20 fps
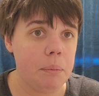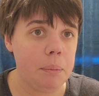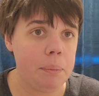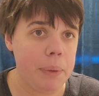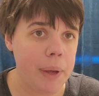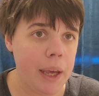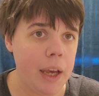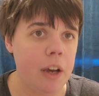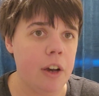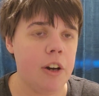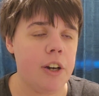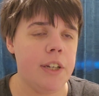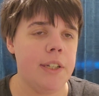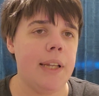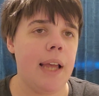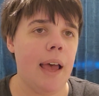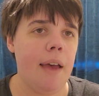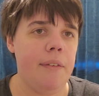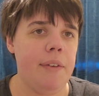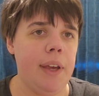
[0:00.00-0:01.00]
big or
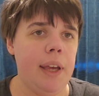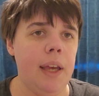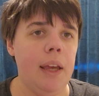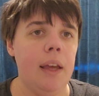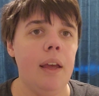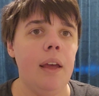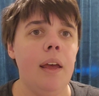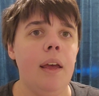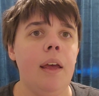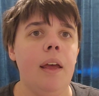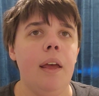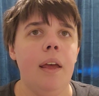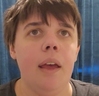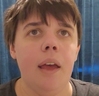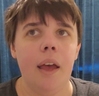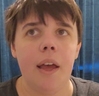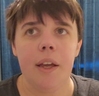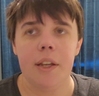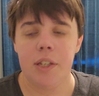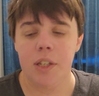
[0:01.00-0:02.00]
as heavy
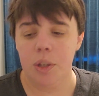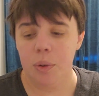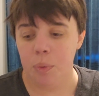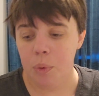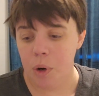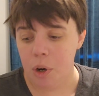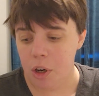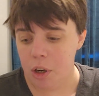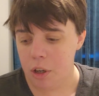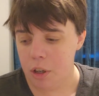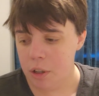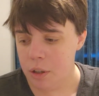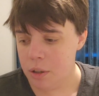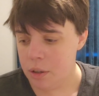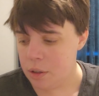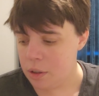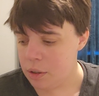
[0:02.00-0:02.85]
as you were.